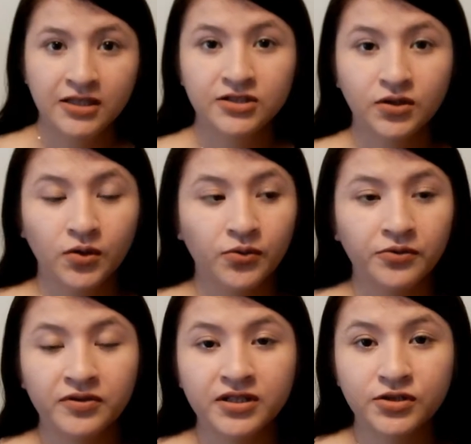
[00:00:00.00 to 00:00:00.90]

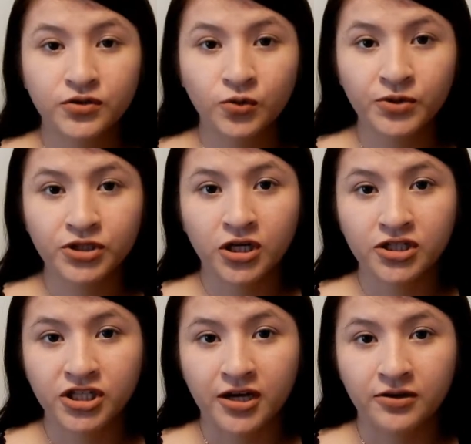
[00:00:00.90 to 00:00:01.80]
So the Super Shock
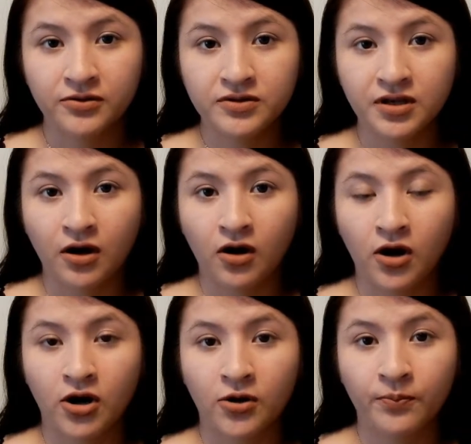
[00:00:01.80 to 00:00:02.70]
shadows
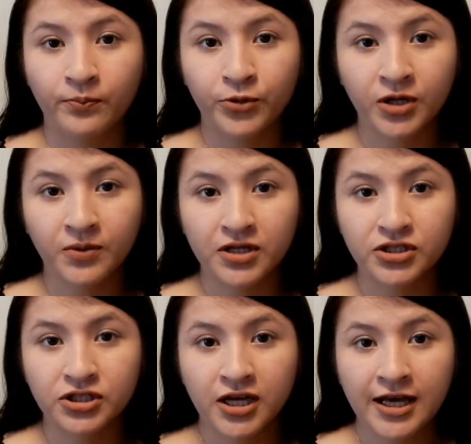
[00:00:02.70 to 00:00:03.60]
are pretty
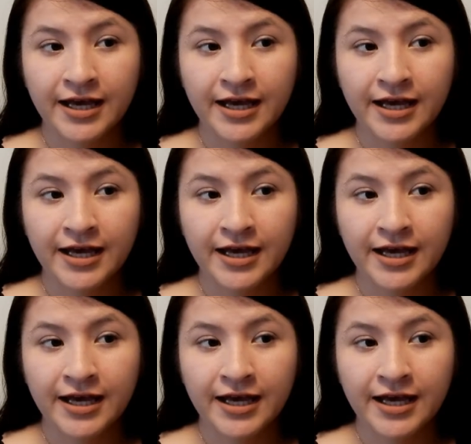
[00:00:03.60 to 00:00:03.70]
much